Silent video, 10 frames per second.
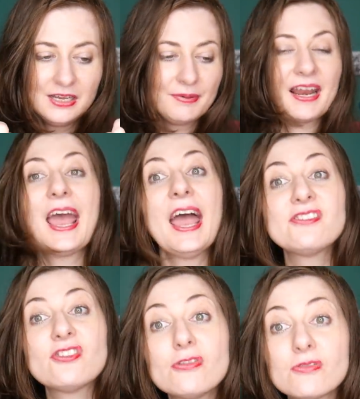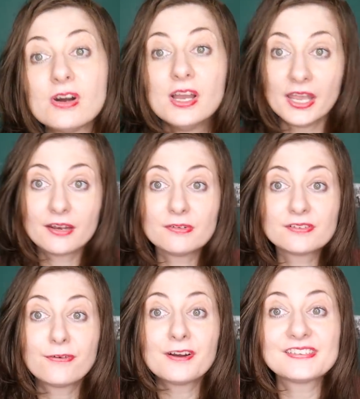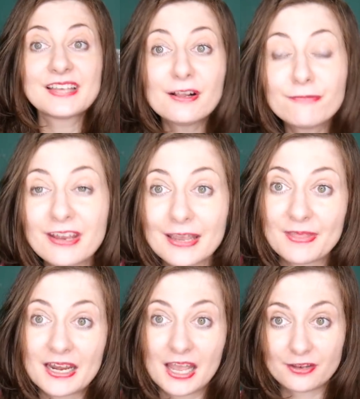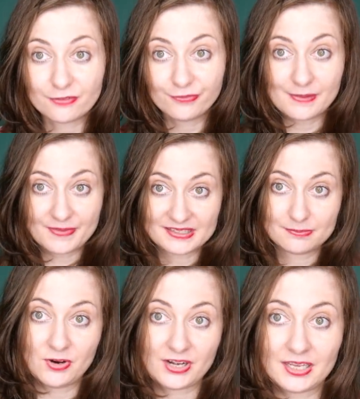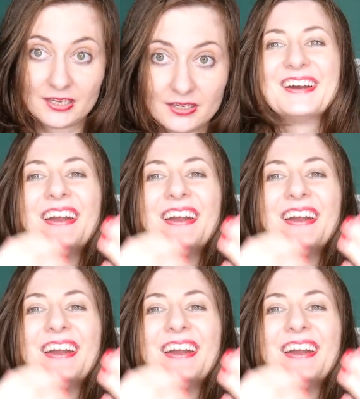But I had to. It was for a self-tape that I had to film this morning.